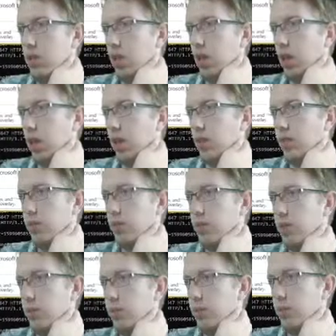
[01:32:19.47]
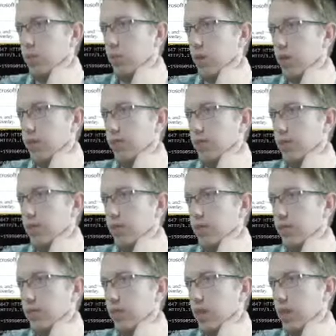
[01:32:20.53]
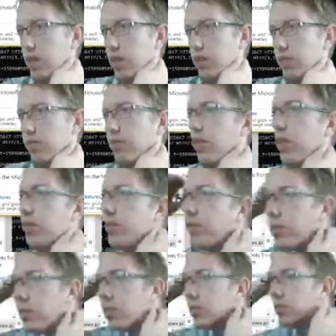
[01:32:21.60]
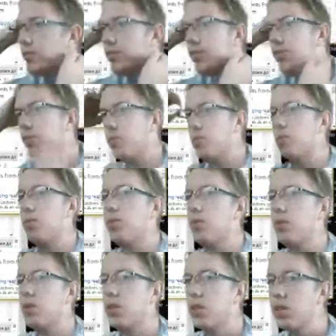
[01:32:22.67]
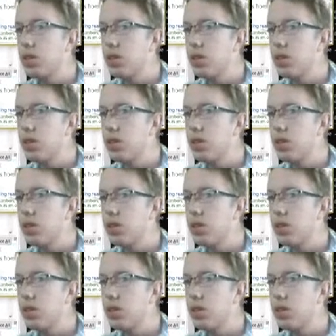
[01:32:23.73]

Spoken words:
Cannot read property y of undefined. 544.